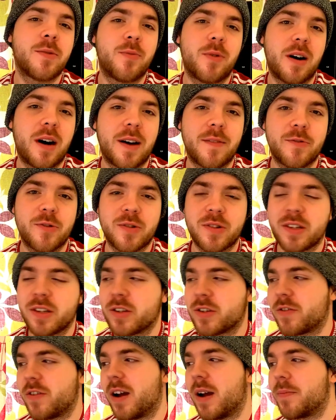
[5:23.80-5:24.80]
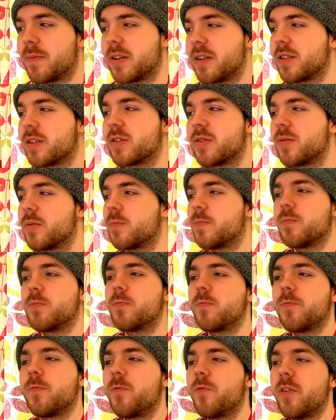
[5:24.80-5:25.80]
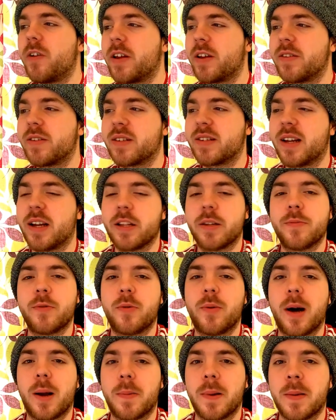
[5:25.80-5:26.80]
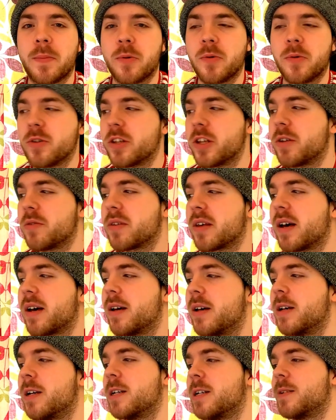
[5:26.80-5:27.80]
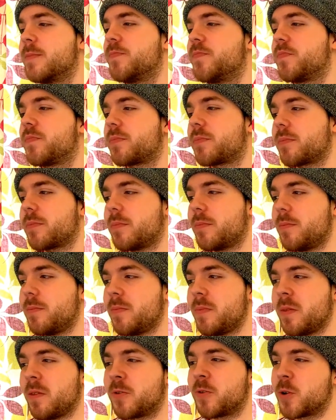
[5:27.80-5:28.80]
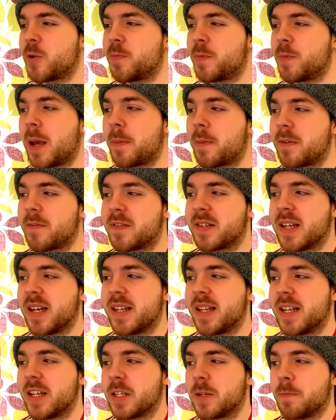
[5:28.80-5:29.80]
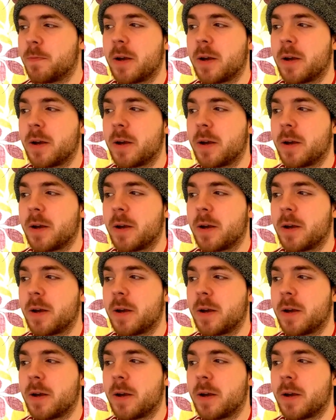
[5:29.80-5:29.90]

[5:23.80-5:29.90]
what I've just described. It's fully understandable why people would do that. Some people have said it's a